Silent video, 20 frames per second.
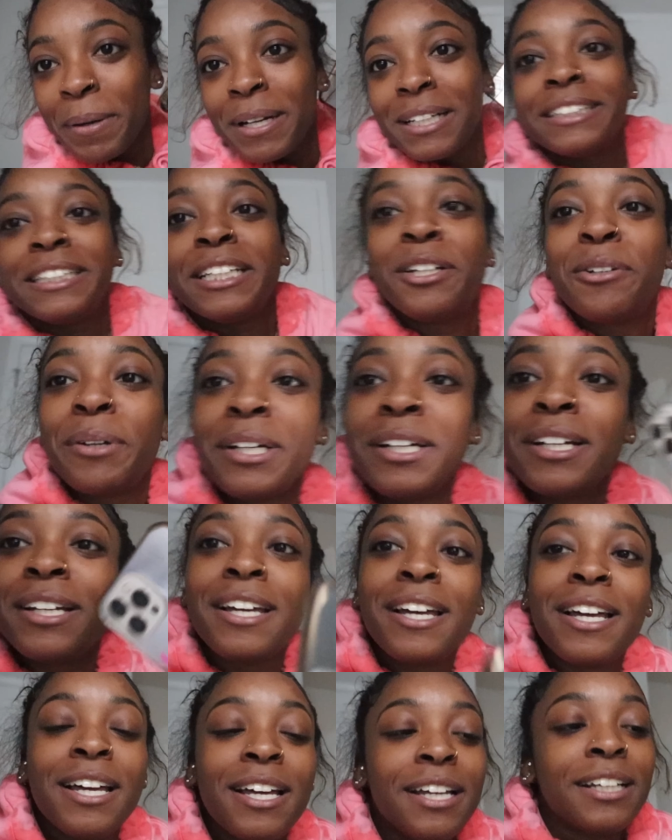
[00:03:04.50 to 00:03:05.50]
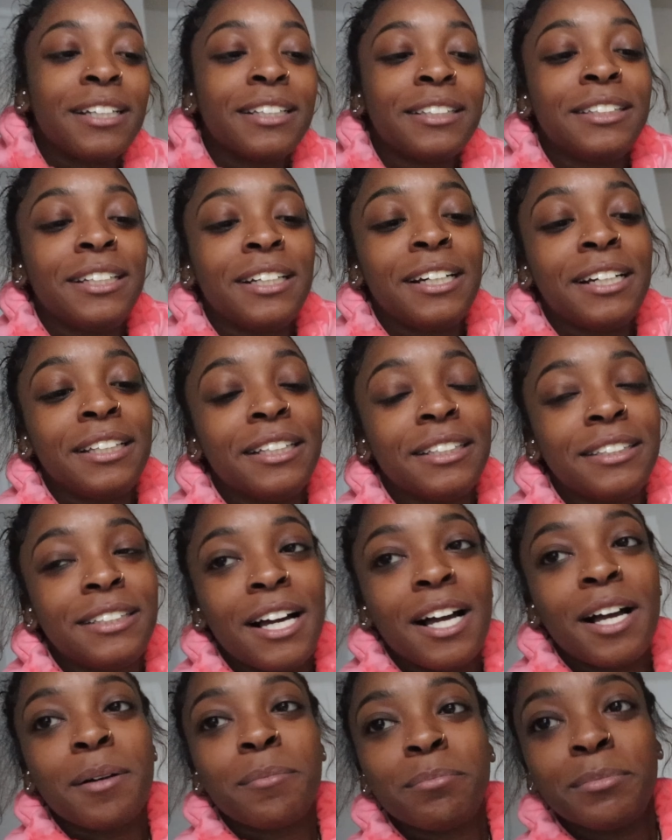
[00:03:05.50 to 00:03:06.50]
it a secret. Look at the
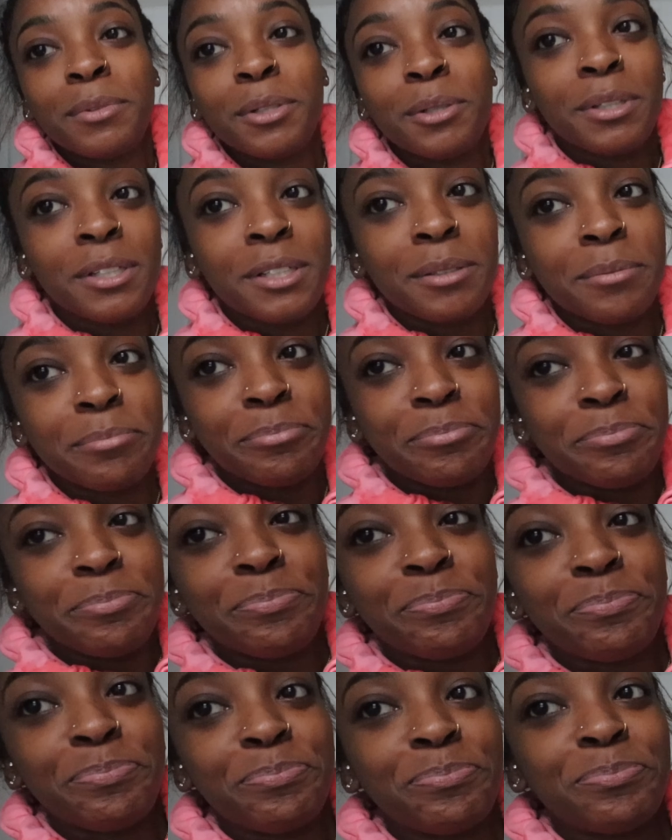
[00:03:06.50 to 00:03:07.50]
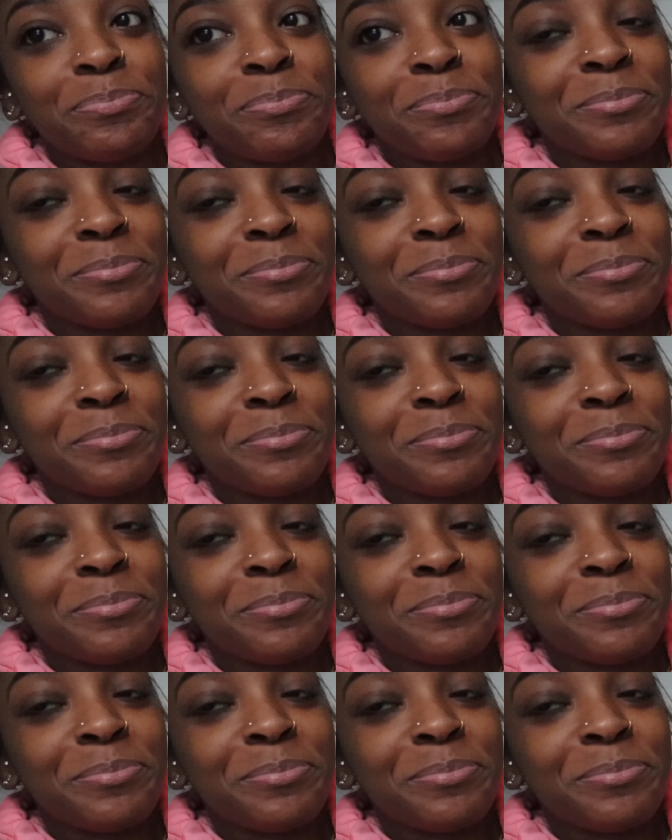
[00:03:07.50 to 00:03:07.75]
time. Hold up. Uh,